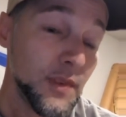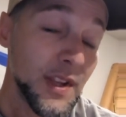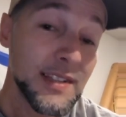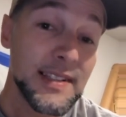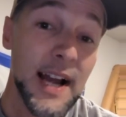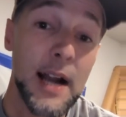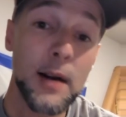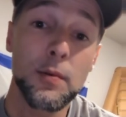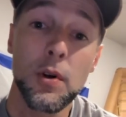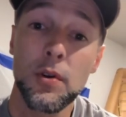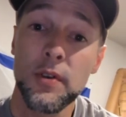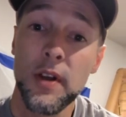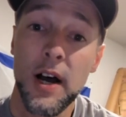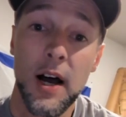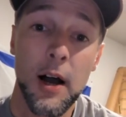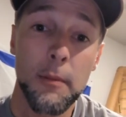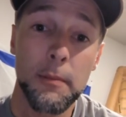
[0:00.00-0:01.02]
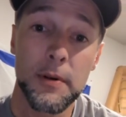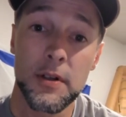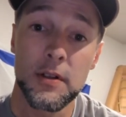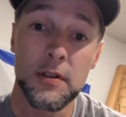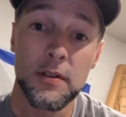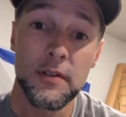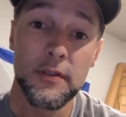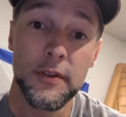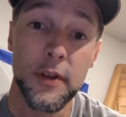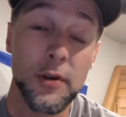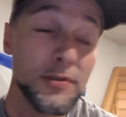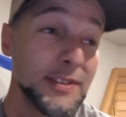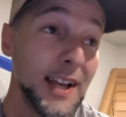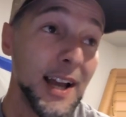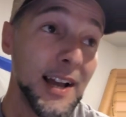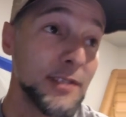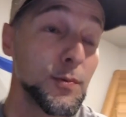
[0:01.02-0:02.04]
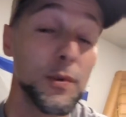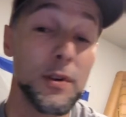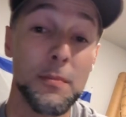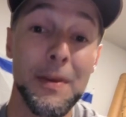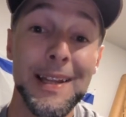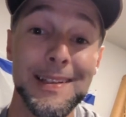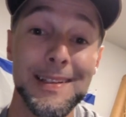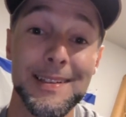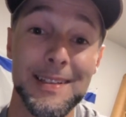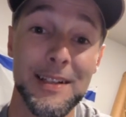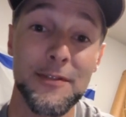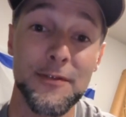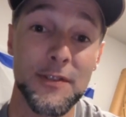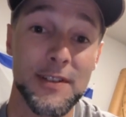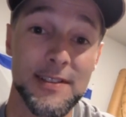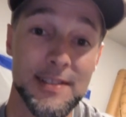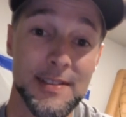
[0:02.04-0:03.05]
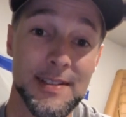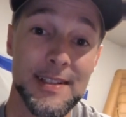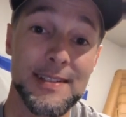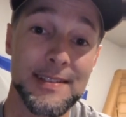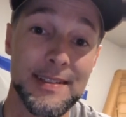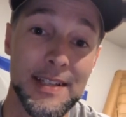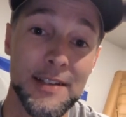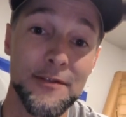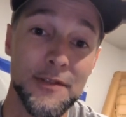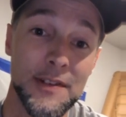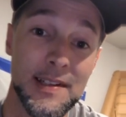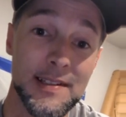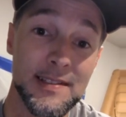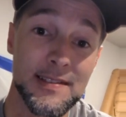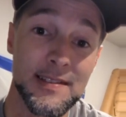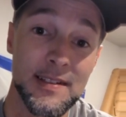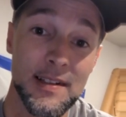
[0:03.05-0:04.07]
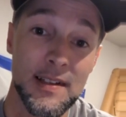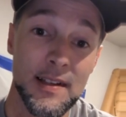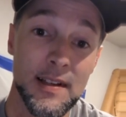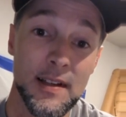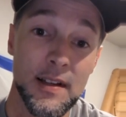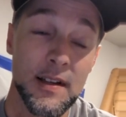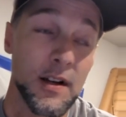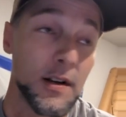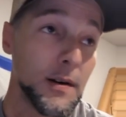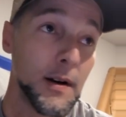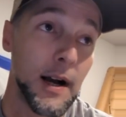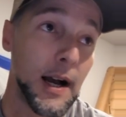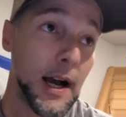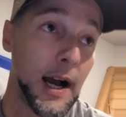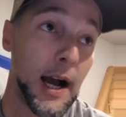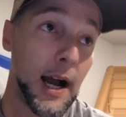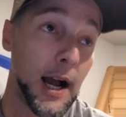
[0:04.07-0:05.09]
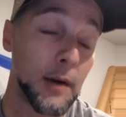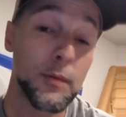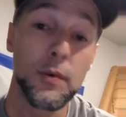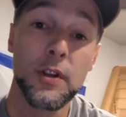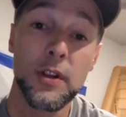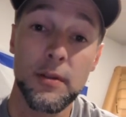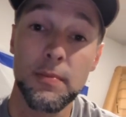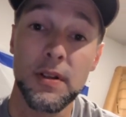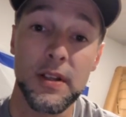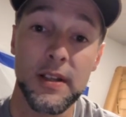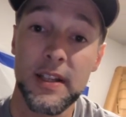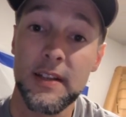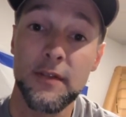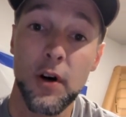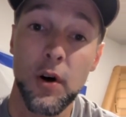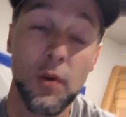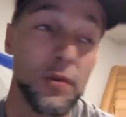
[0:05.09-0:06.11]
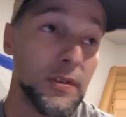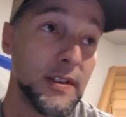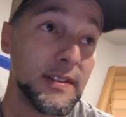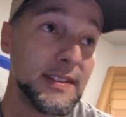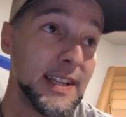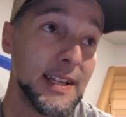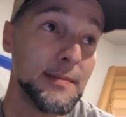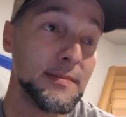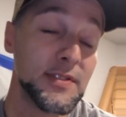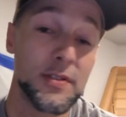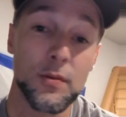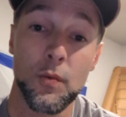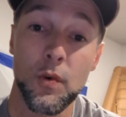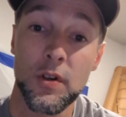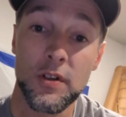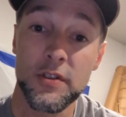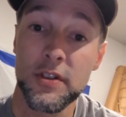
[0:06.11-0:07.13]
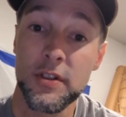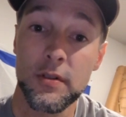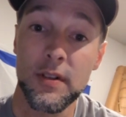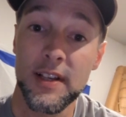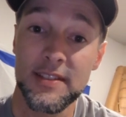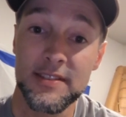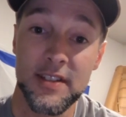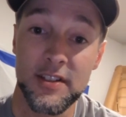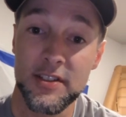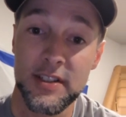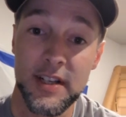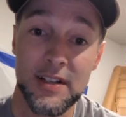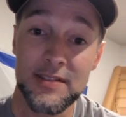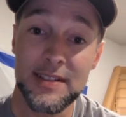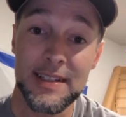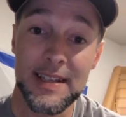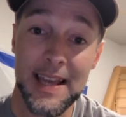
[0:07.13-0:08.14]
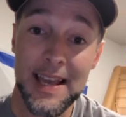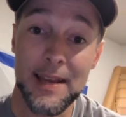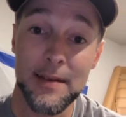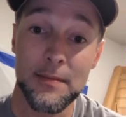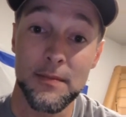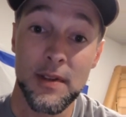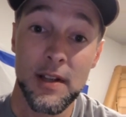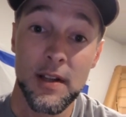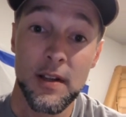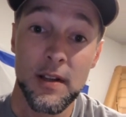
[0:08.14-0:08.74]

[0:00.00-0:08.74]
Tyrone Hopper, those guys would have made the difference in this defense. I really believe holding the teams to 1 or 2 less touchdowns a game.